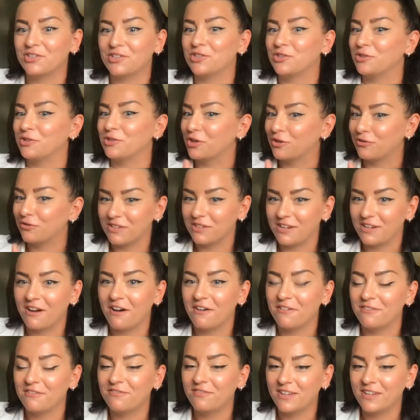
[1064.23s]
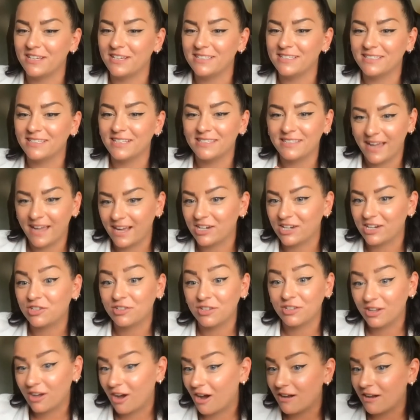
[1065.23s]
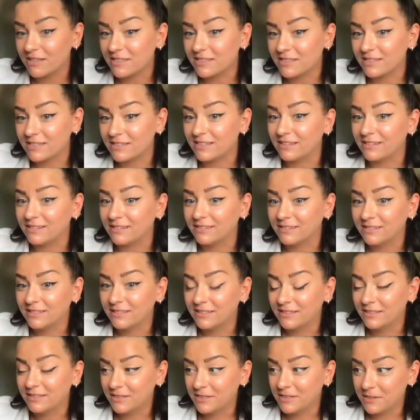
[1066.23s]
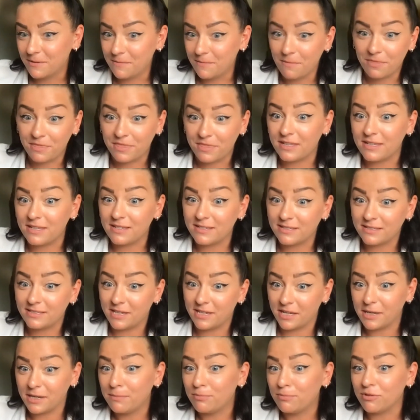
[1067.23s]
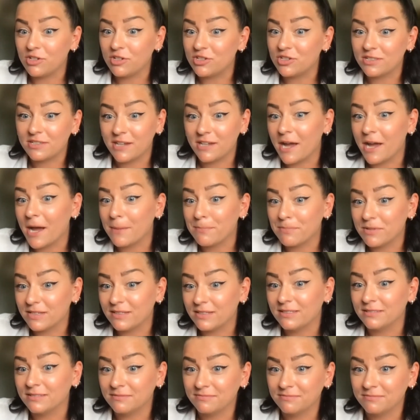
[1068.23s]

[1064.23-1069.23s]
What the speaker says: during a recon phase that's actually causing these data breaches to happen.